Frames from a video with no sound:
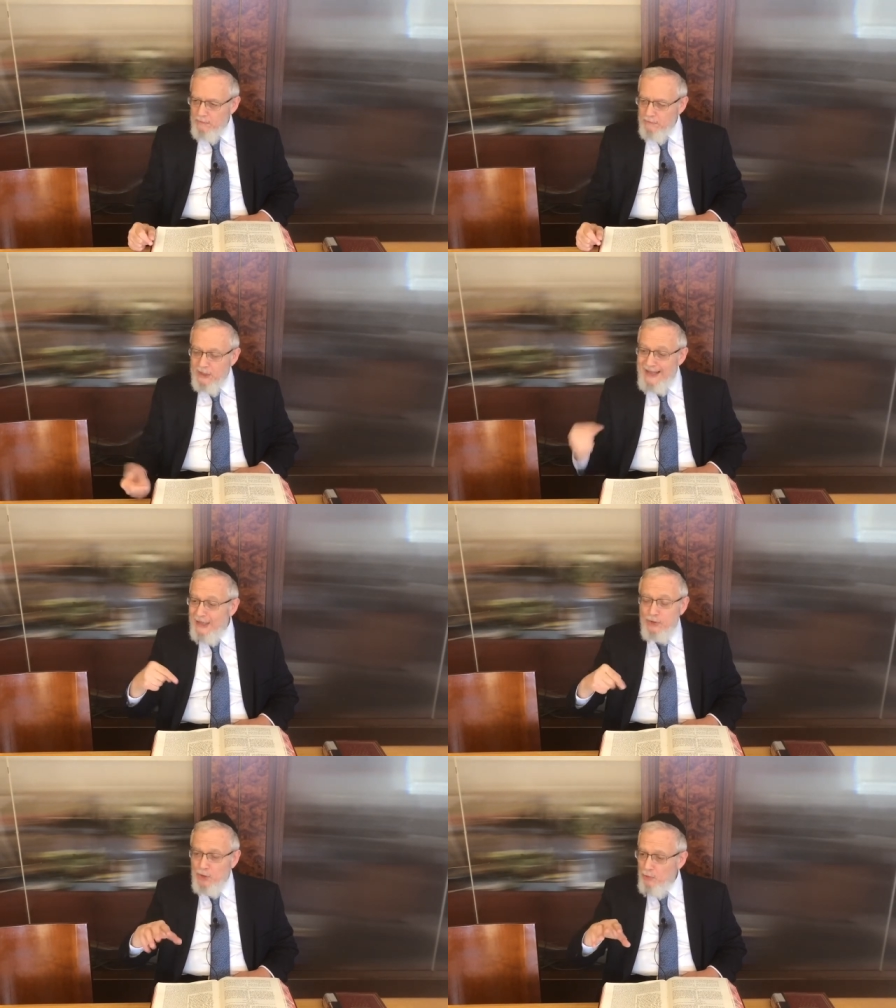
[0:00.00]
The
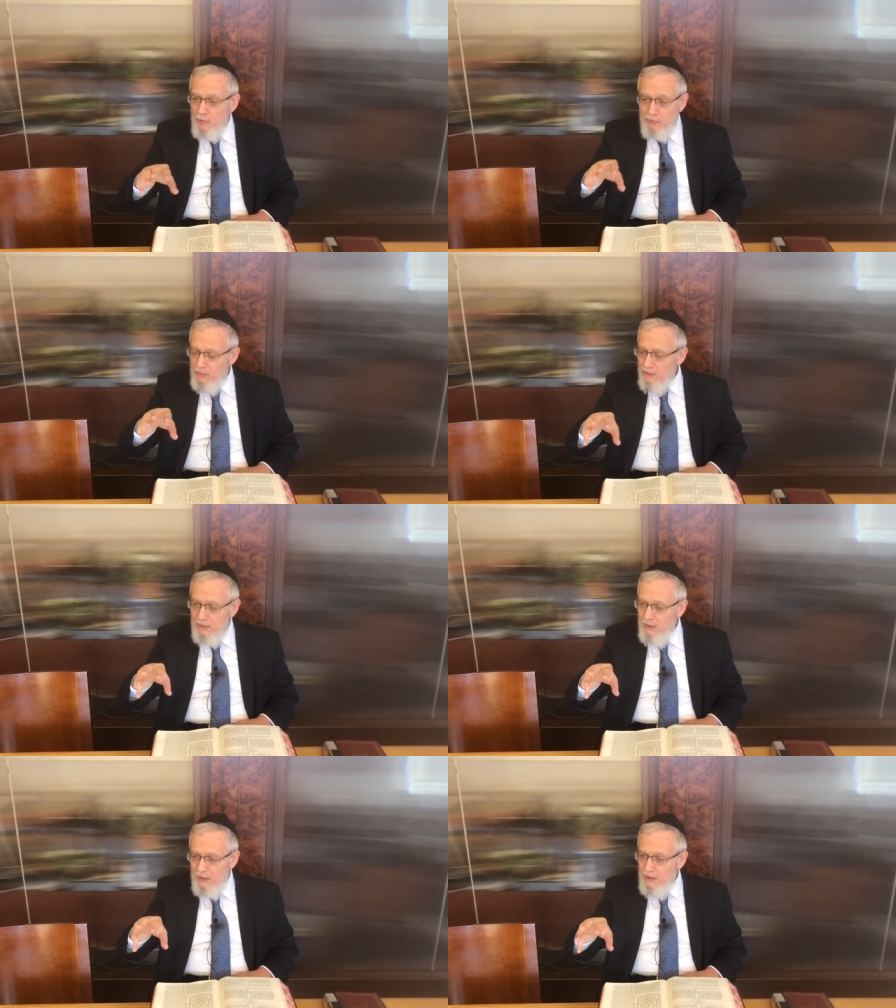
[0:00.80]
non Jew,
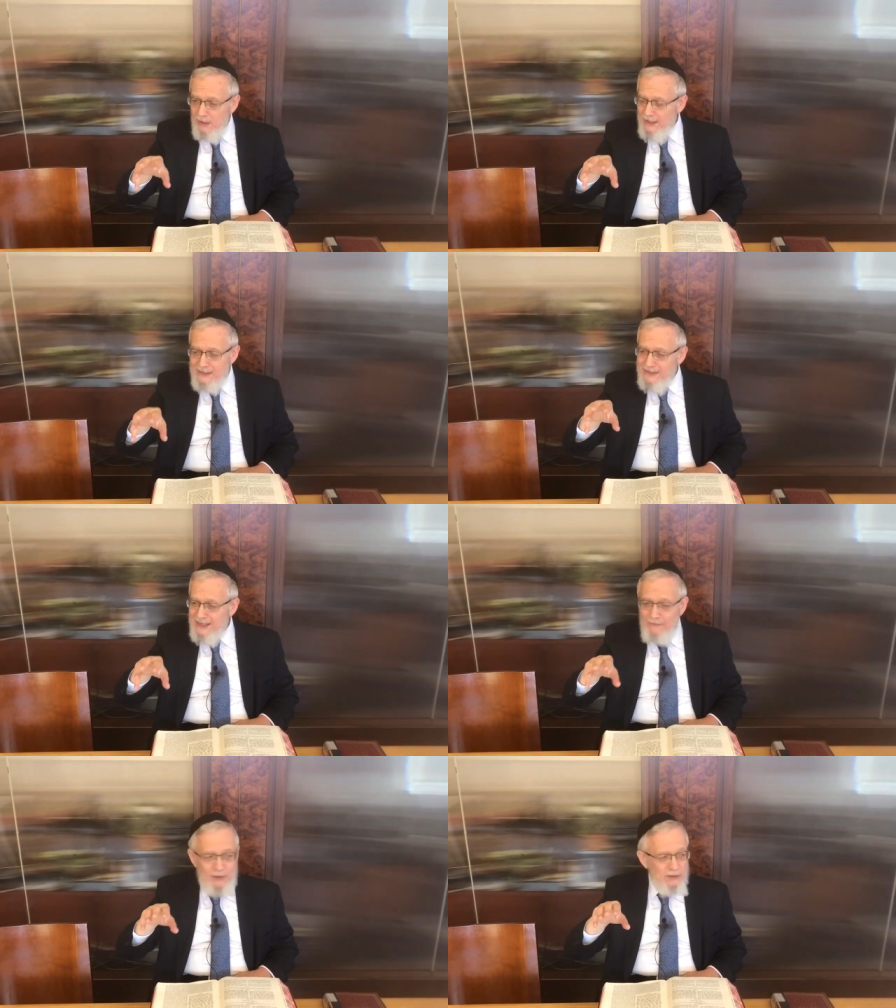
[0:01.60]
it's a
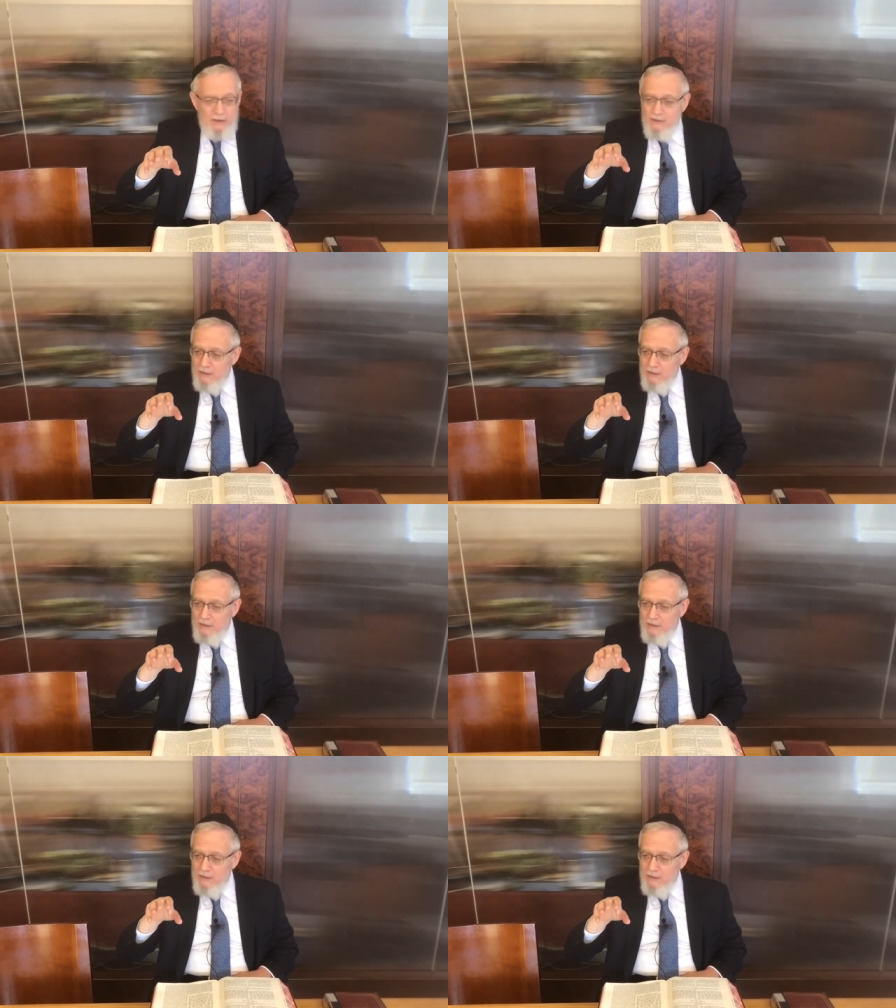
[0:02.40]
seven